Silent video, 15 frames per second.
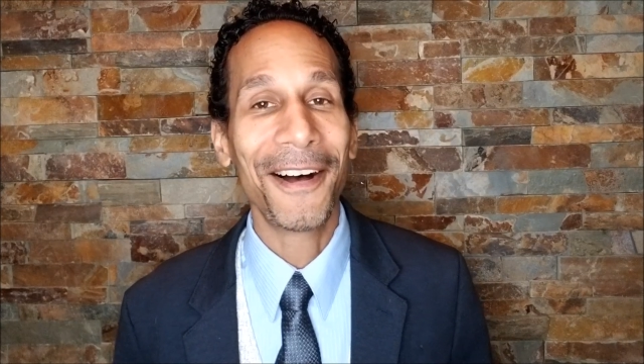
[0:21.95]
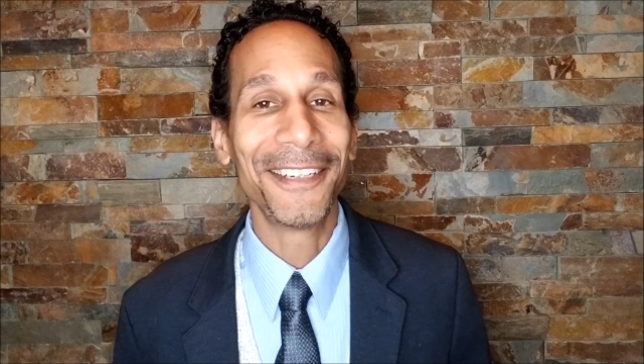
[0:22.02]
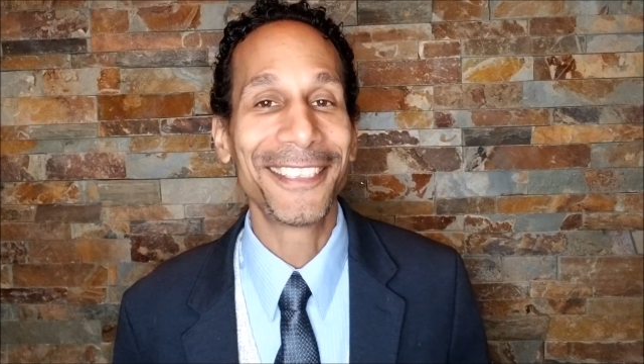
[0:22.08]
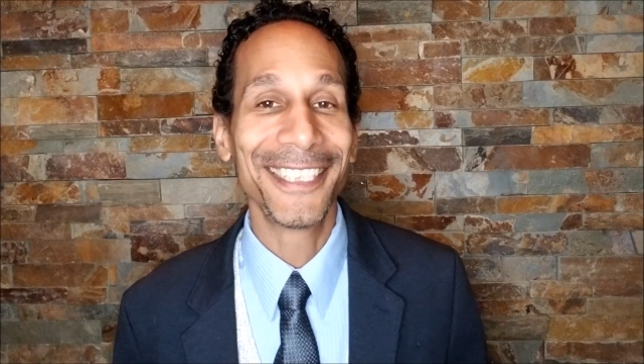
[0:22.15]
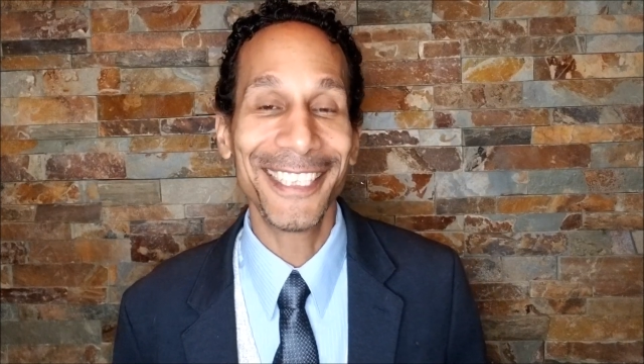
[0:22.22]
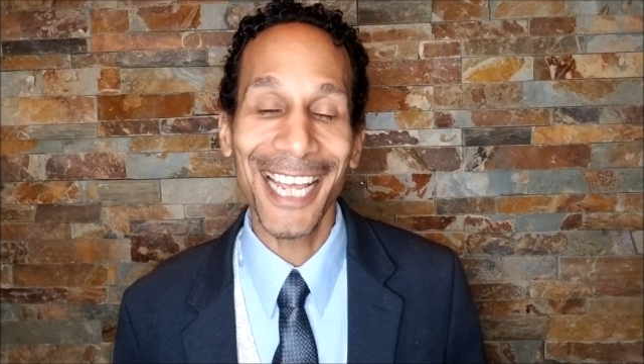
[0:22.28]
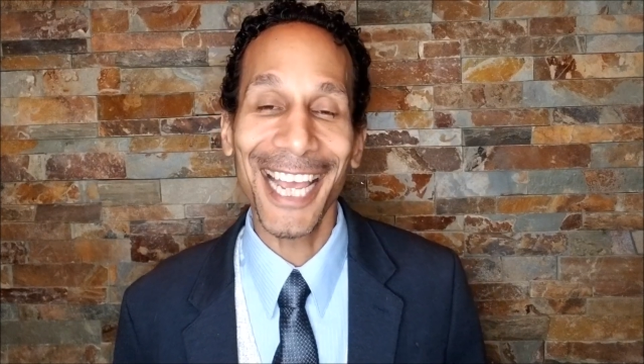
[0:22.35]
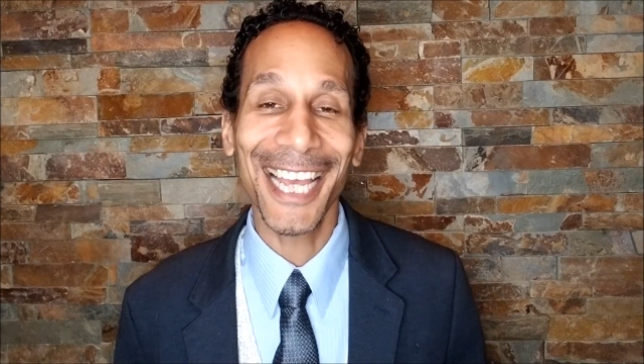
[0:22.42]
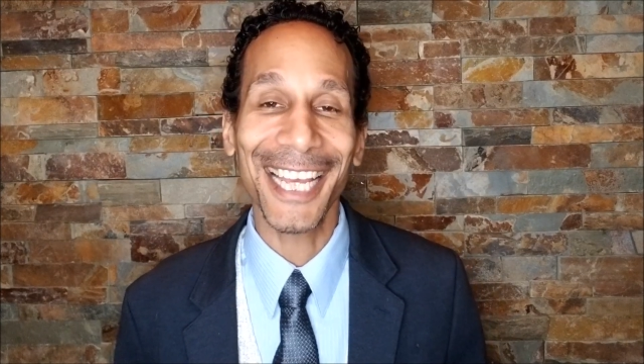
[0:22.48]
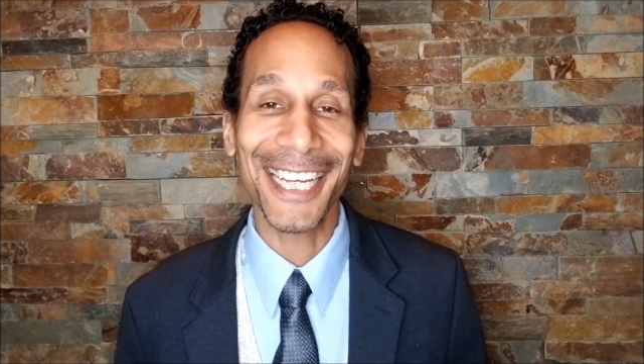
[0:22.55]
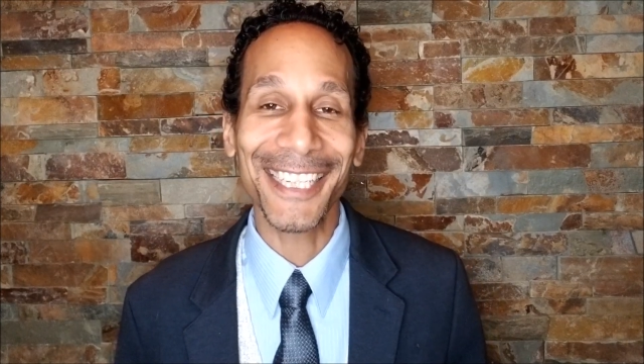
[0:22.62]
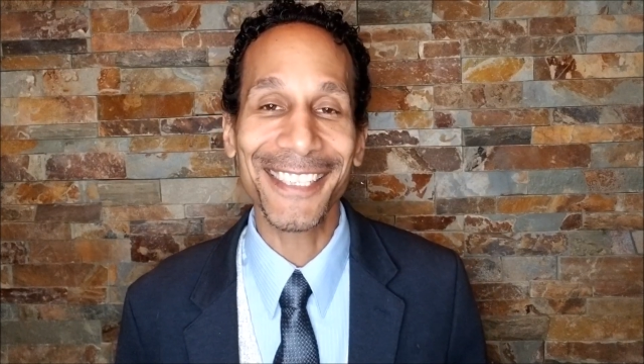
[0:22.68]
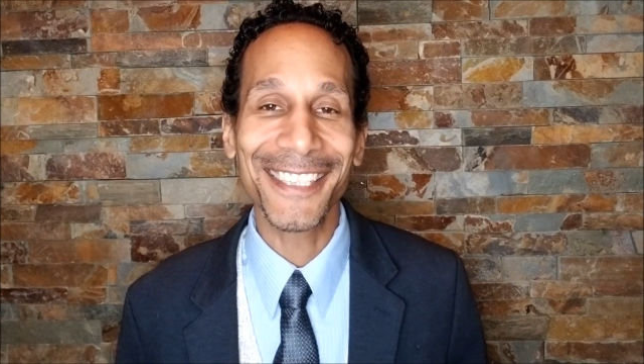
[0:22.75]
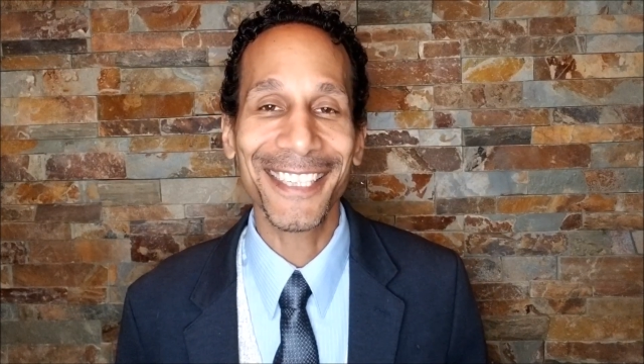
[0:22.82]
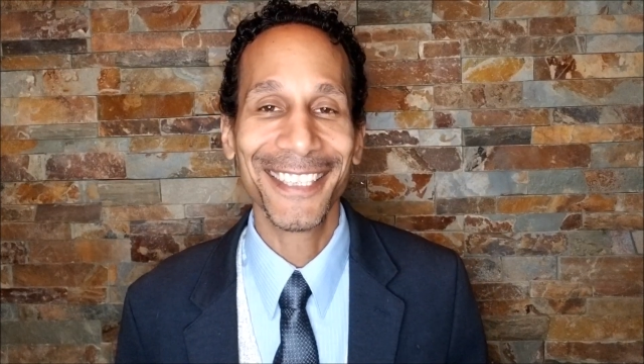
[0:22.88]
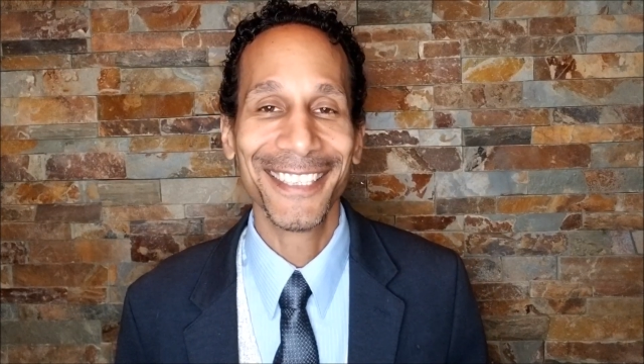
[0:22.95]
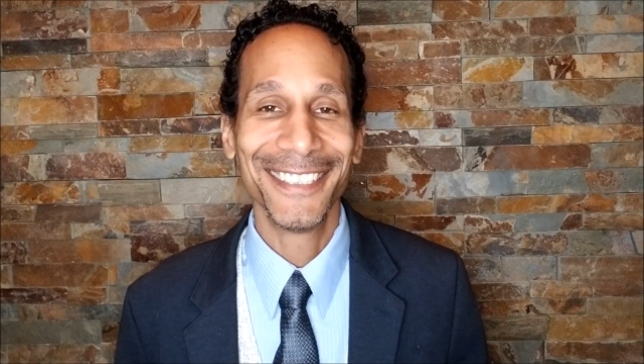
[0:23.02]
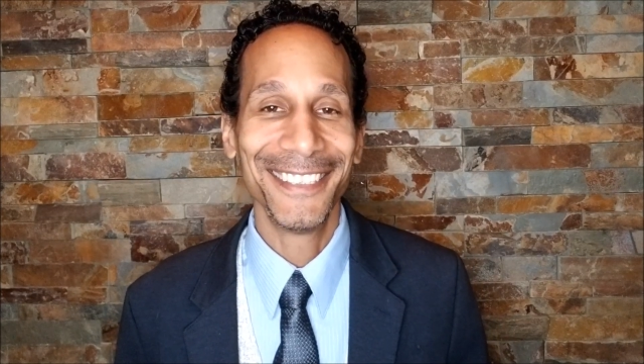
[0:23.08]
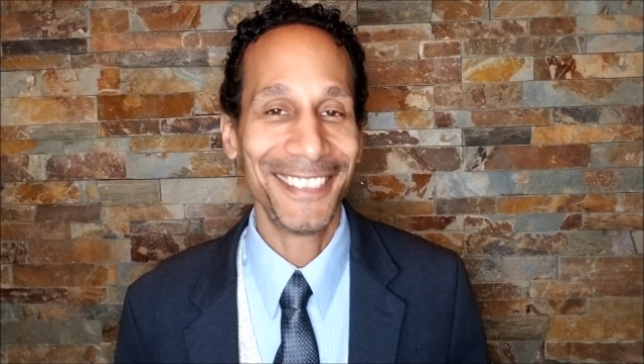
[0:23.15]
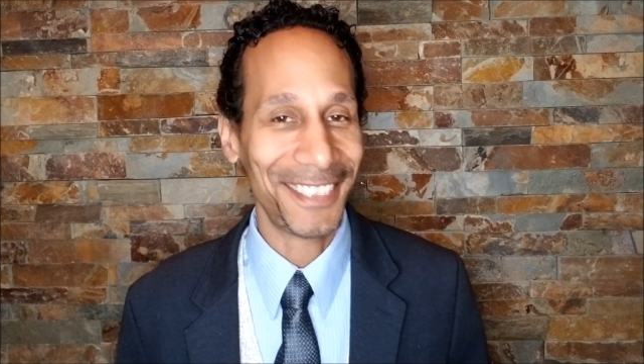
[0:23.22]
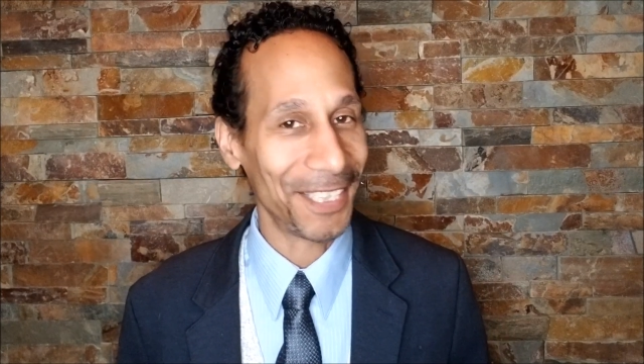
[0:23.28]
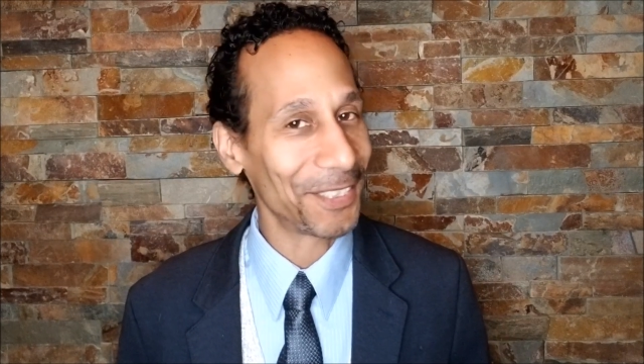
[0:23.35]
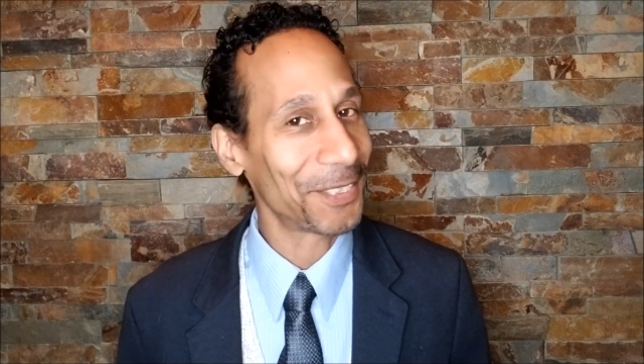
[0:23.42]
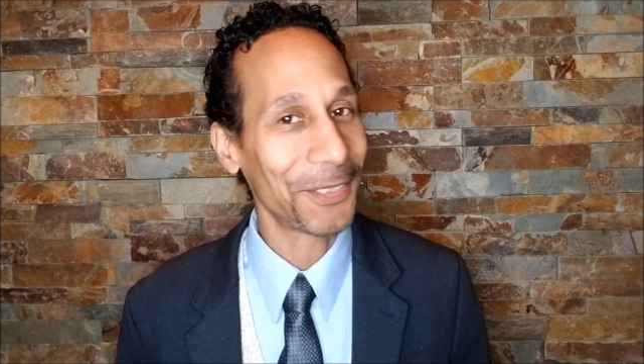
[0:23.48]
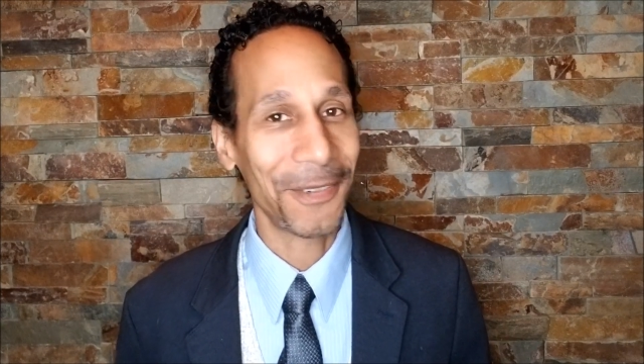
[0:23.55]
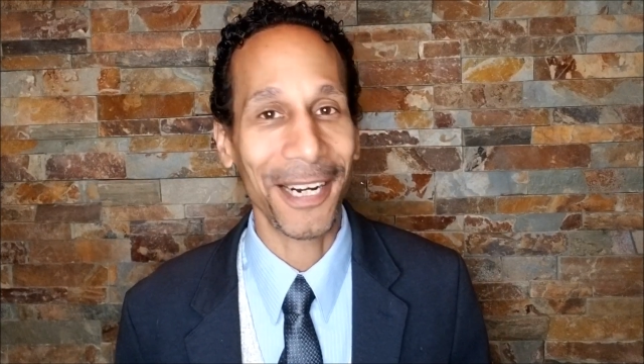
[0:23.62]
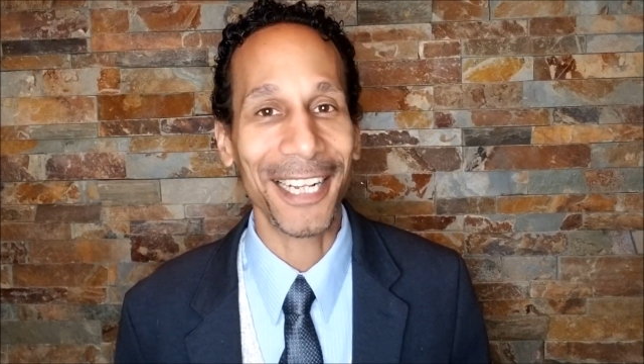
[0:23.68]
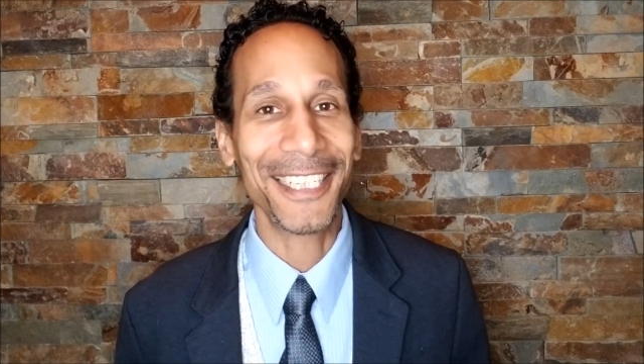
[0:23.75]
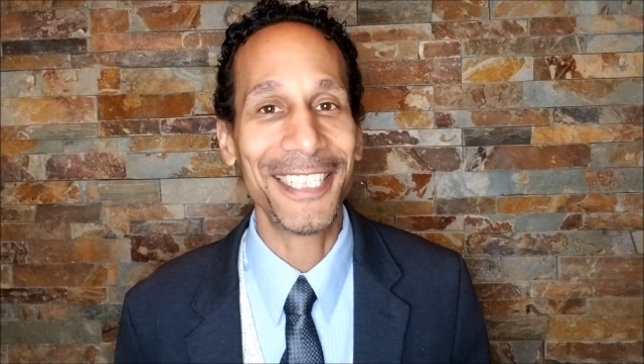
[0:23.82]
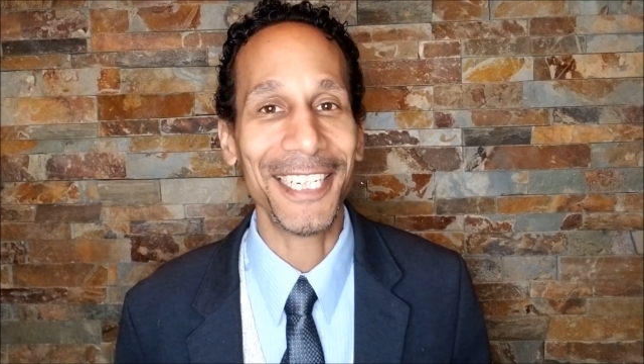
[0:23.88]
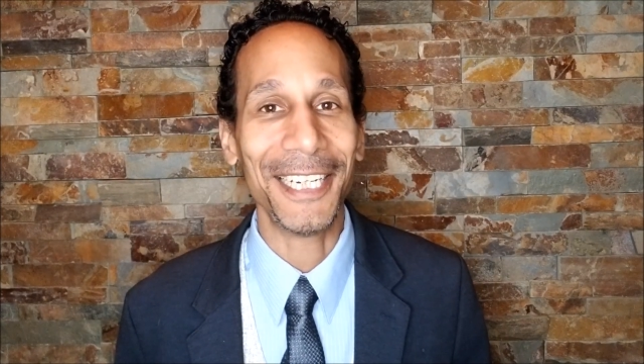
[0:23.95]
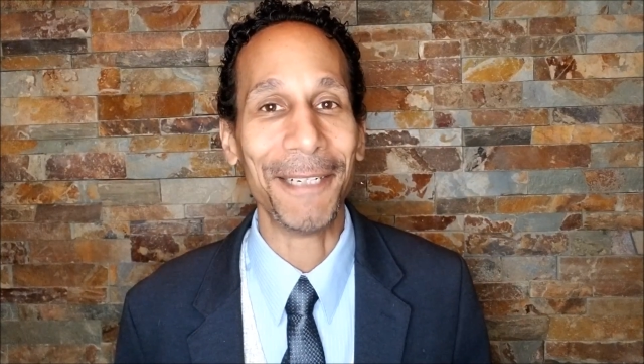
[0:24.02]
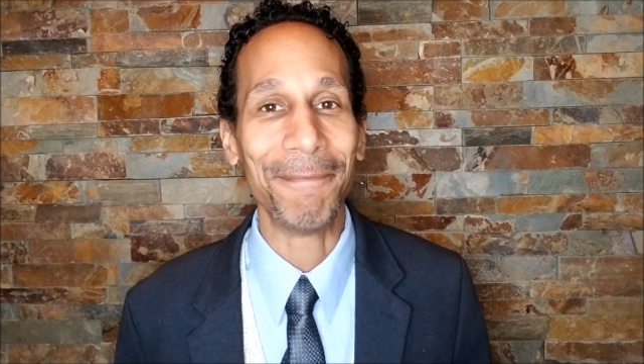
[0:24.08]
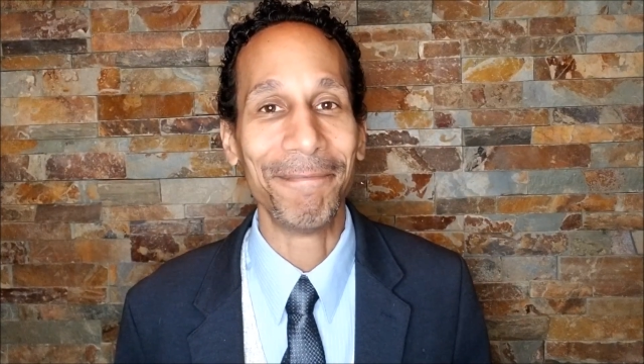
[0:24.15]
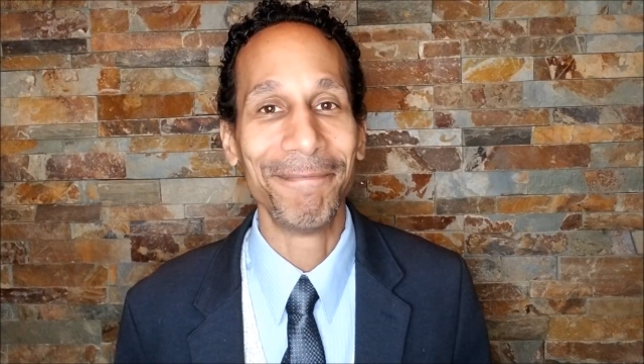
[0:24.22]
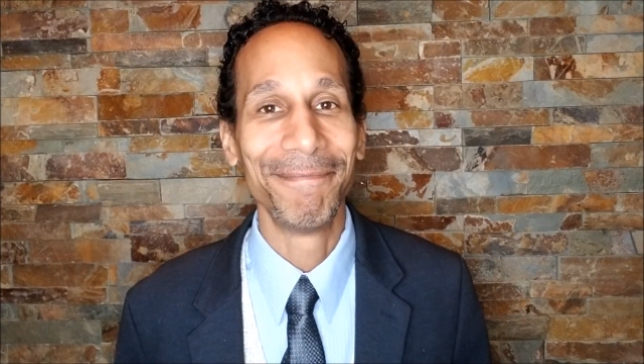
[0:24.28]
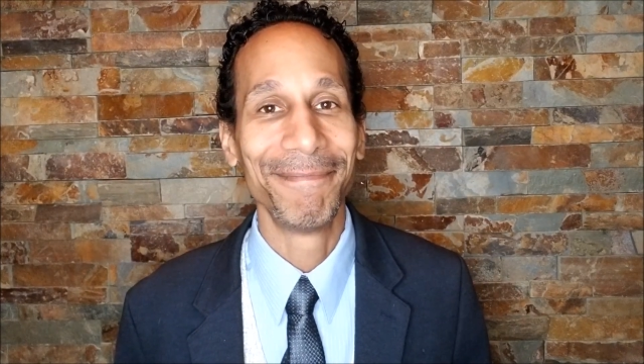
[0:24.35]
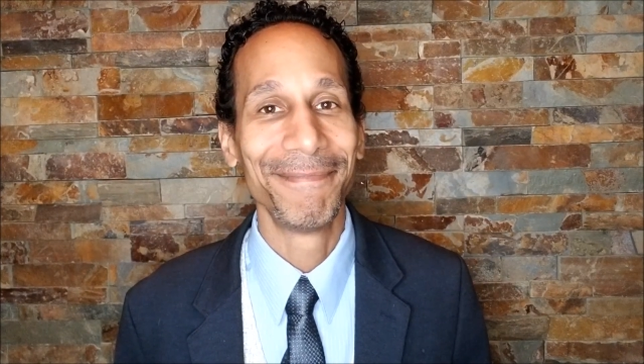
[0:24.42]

on today's Delta Credit Tip.